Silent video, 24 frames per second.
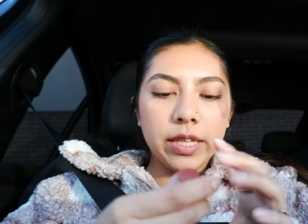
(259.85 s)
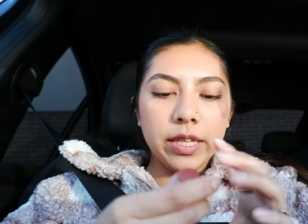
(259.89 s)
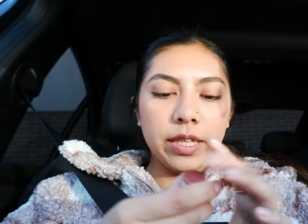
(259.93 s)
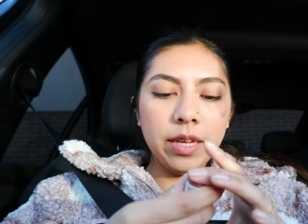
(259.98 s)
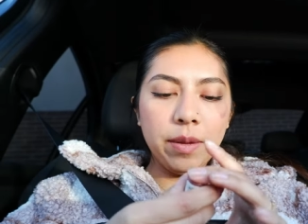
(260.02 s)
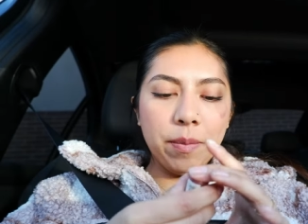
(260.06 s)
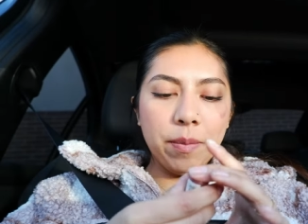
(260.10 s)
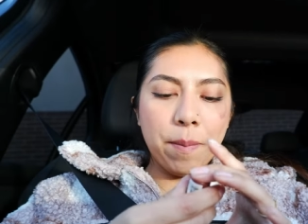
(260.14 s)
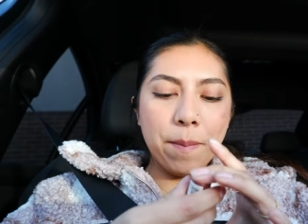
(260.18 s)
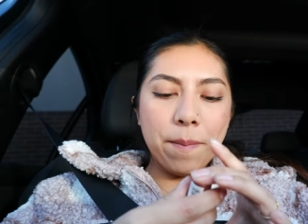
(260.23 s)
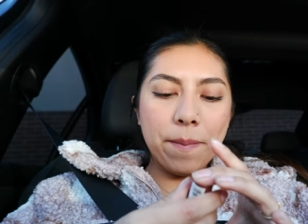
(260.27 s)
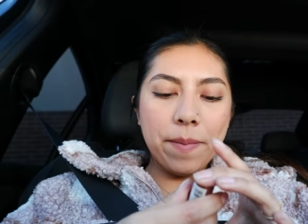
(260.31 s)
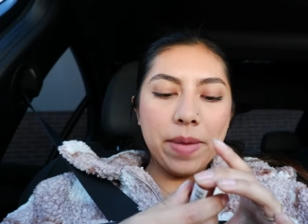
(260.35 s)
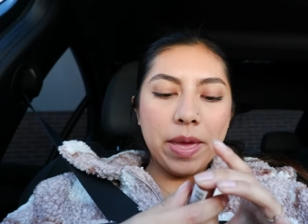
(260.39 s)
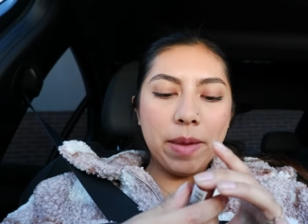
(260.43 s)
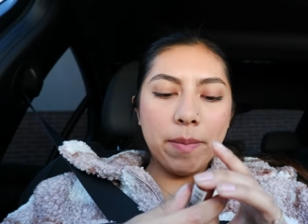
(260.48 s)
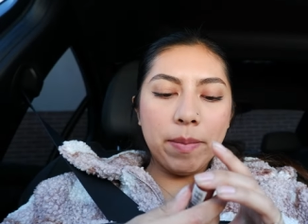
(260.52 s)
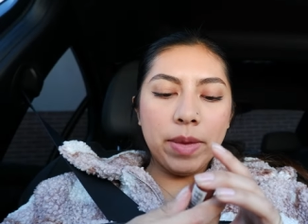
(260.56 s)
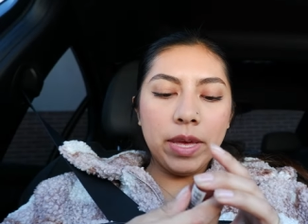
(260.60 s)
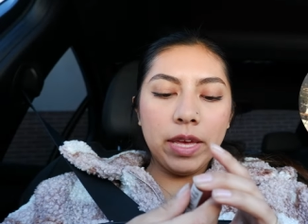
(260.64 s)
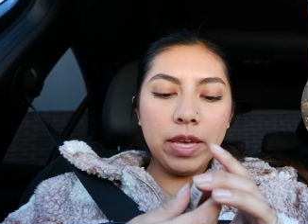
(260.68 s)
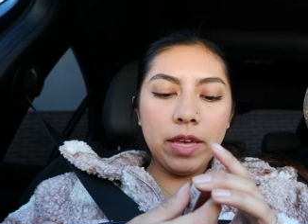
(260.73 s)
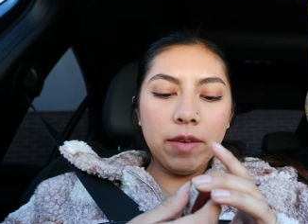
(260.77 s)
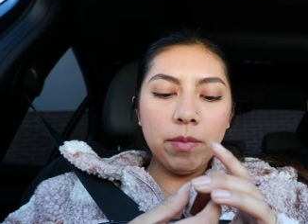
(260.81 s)
I think
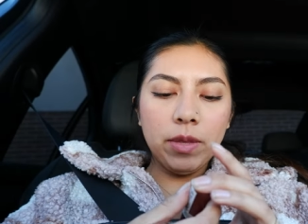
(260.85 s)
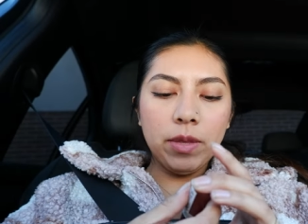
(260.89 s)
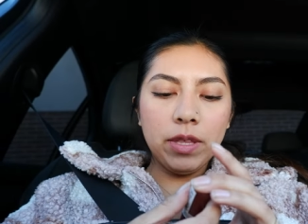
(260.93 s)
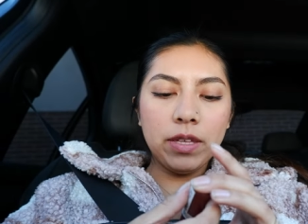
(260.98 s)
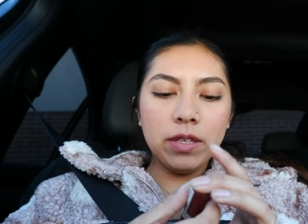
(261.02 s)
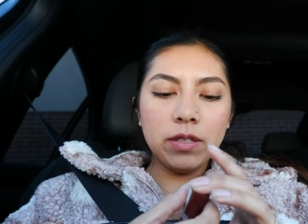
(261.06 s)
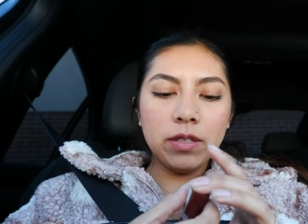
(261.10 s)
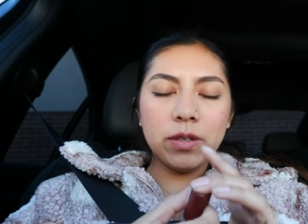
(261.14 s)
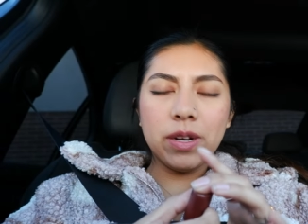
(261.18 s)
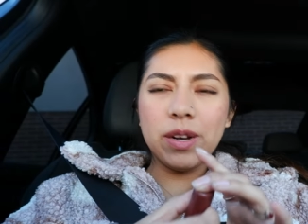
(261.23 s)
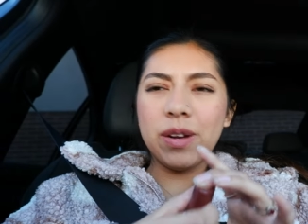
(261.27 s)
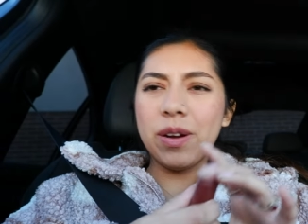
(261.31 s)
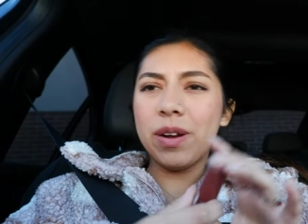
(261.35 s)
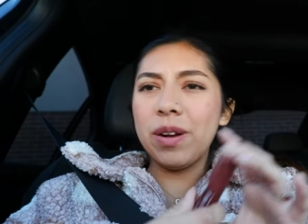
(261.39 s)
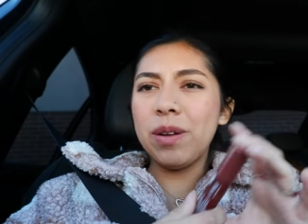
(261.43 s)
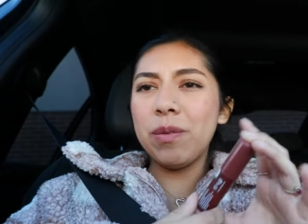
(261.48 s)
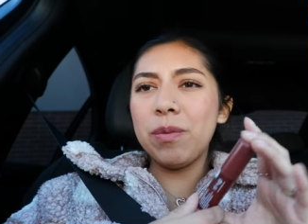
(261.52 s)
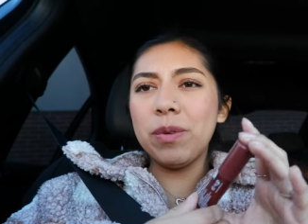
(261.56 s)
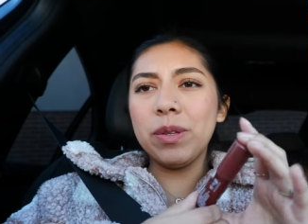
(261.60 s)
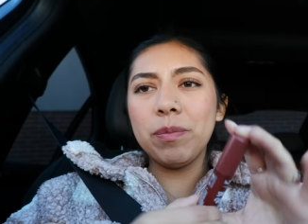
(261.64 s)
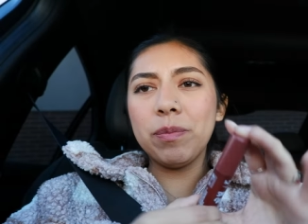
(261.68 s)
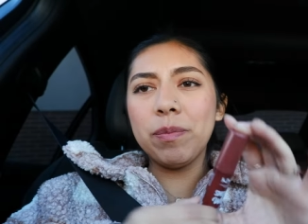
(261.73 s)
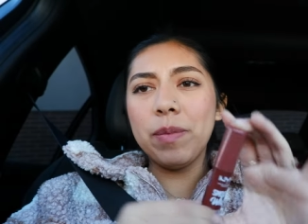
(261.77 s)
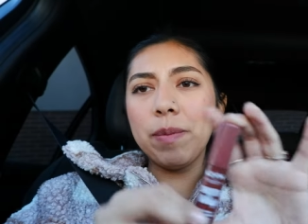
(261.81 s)
Meme gave me this, or I got
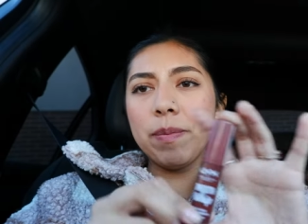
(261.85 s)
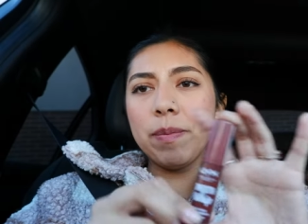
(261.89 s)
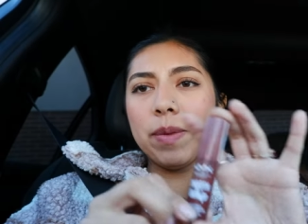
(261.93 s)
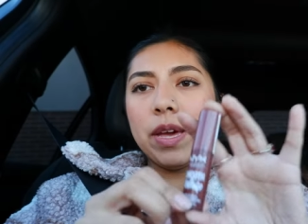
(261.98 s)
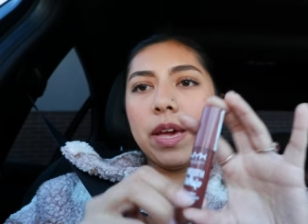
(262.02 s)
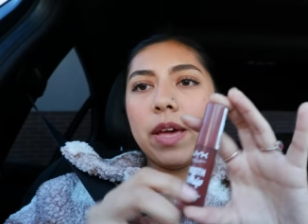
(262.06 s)
it with Meme.